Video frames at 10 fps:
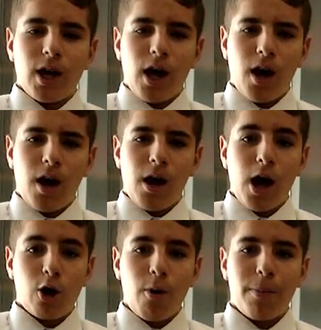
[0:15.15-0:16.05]

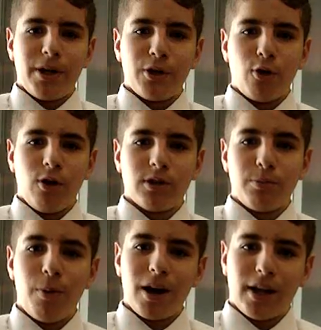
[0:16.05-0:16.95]
a company
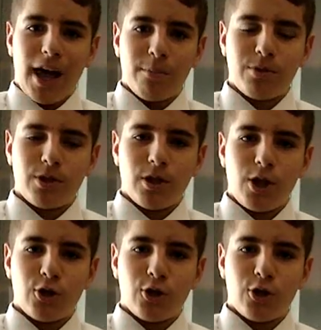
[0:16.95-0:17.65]
called Bug Labs